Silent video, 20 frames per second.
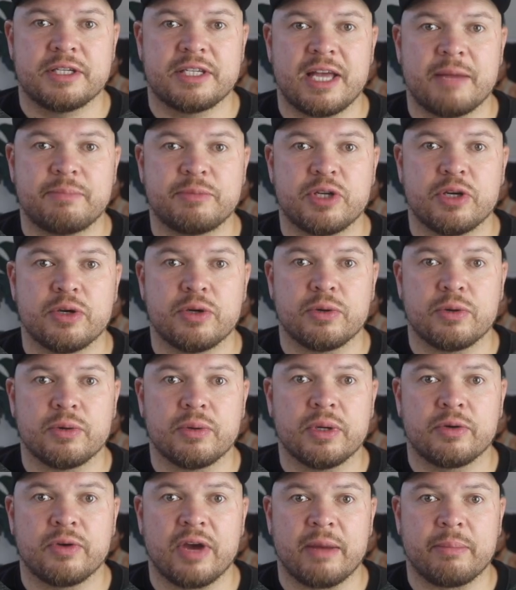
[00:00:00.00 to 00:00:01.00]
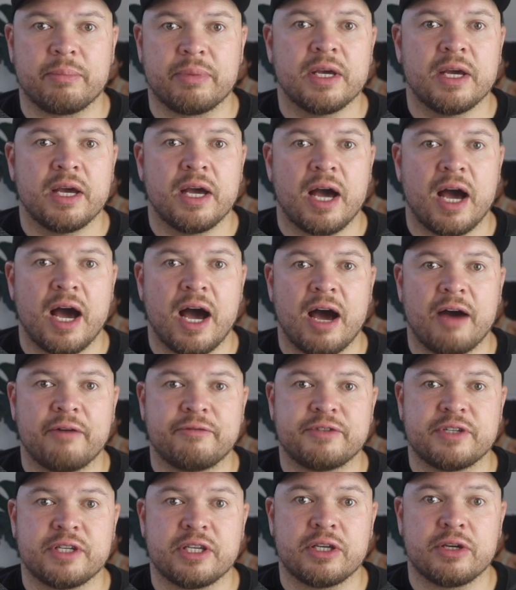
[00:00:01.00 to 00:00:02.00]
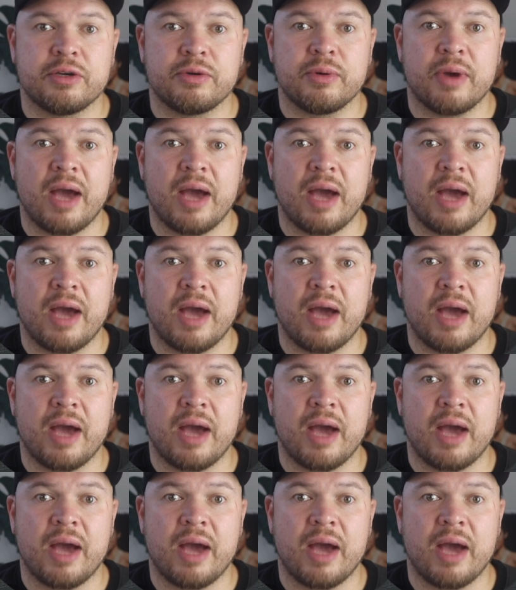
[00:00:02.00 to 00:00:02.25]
Step 2, grip. After you